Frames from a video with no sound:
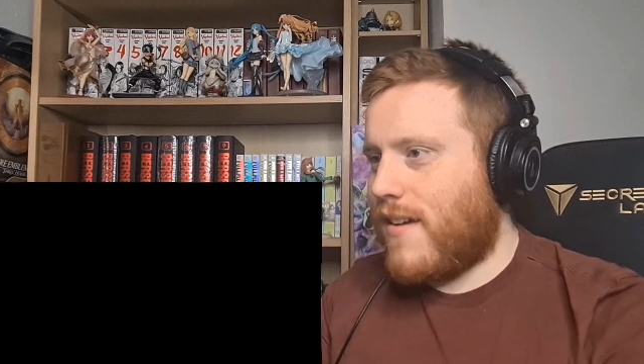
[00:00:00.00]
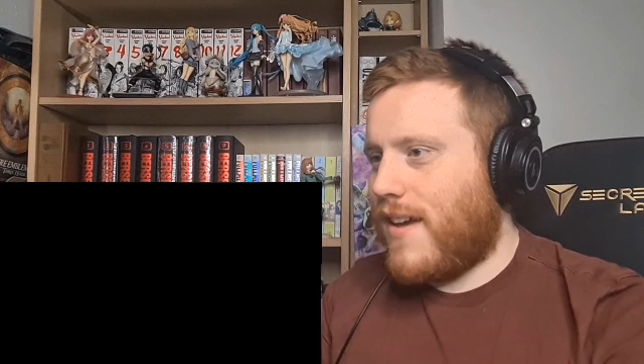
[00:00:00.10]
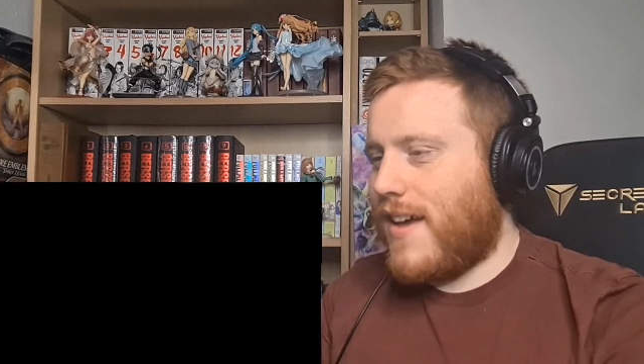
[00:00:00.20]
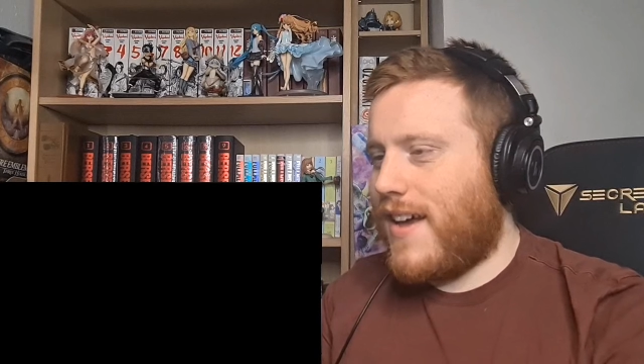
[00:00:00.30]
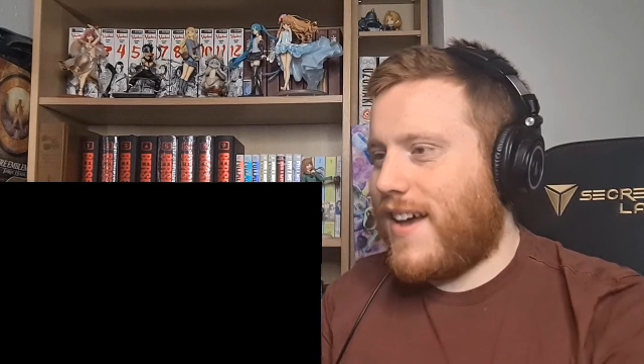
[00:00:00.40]

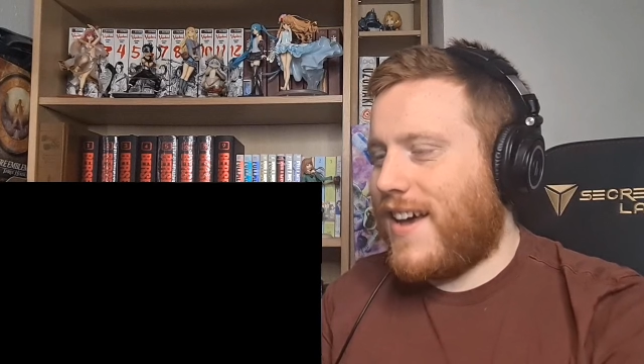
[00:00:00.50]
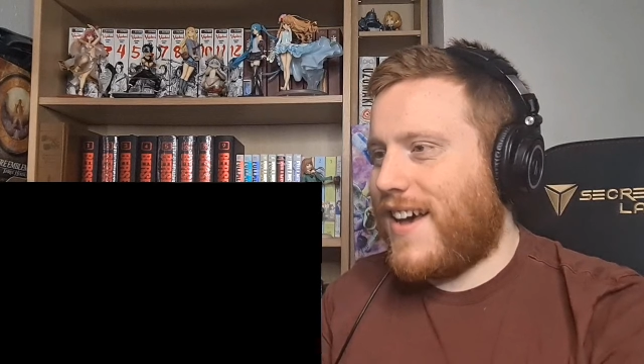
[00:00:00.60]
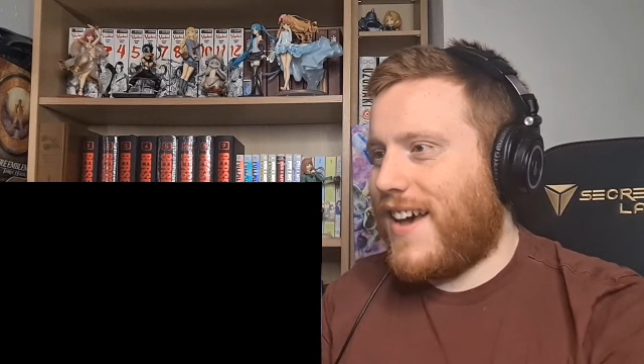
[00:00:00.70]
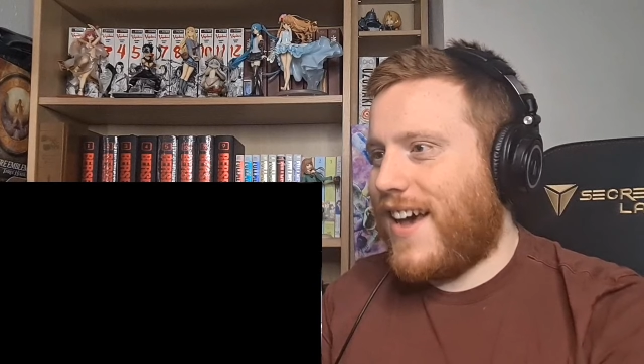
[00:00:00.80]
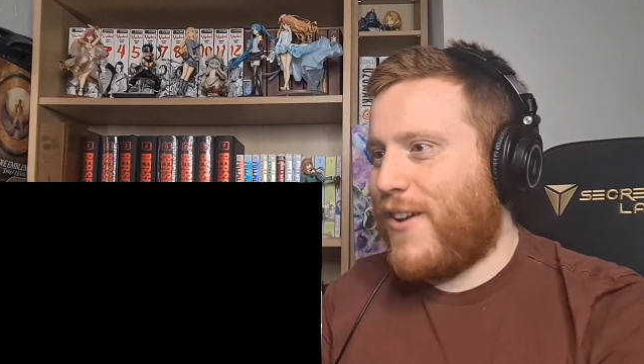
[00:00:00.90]

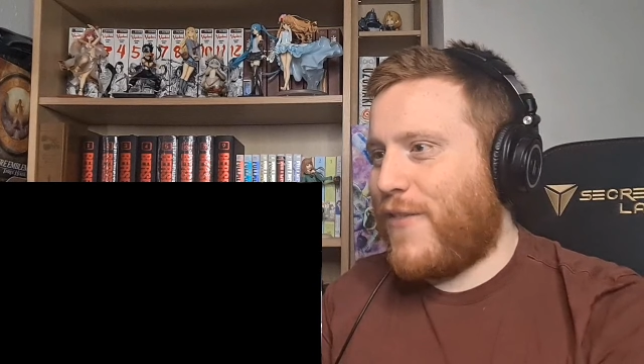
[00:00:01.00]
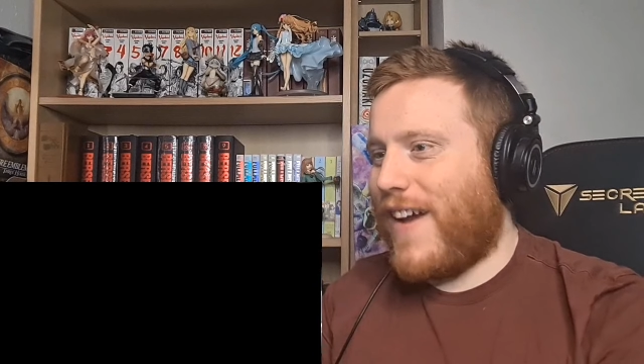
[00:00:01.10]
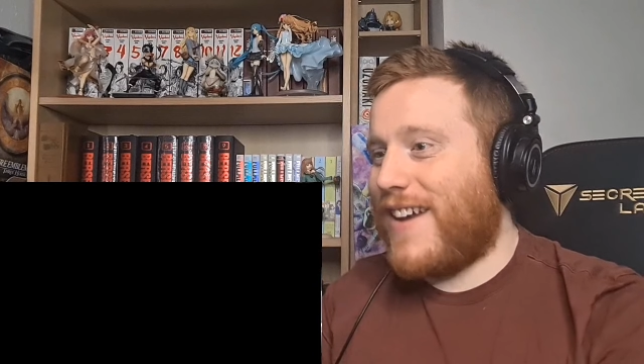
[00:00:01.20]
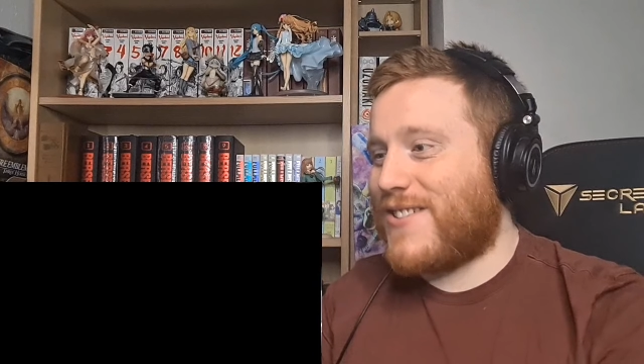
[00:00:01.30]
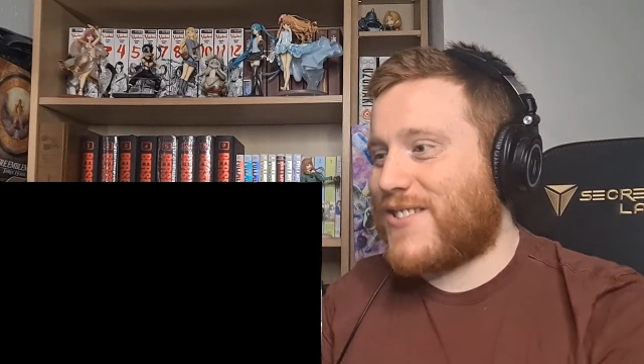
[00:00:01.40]
I love how
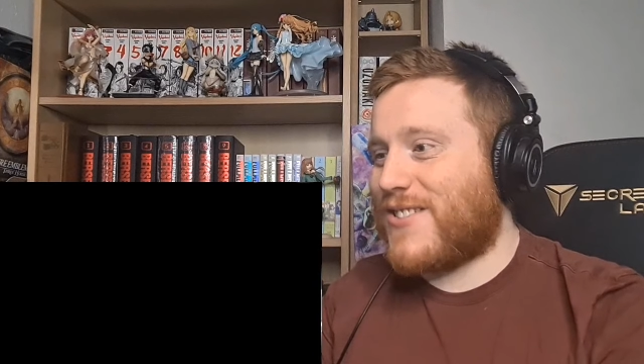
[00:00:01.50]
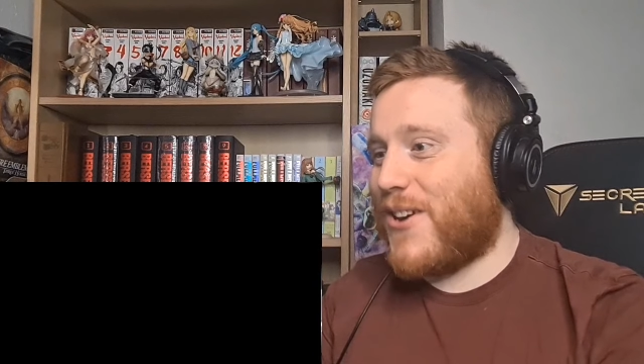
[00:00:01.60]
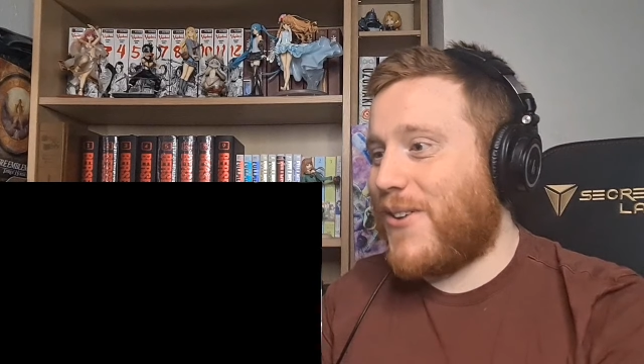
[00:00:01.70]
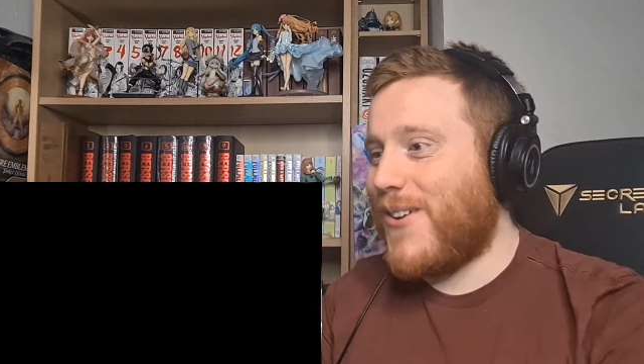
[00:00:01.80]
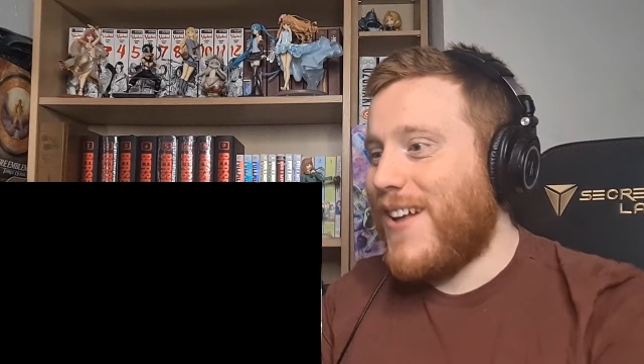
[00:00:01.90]
he just
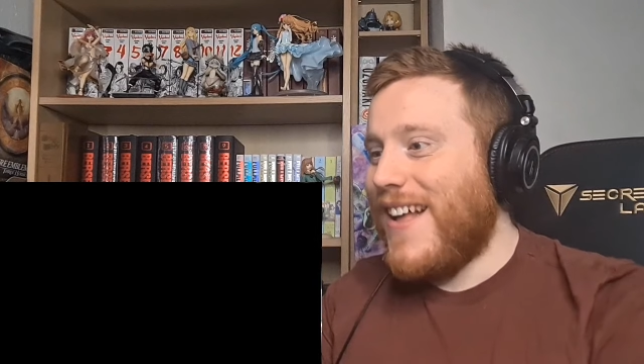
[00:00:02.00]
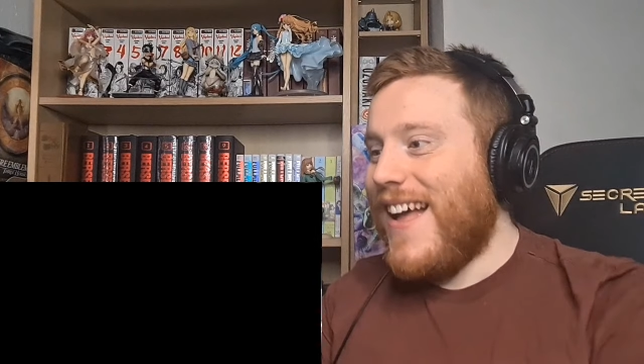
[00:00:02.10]
knew.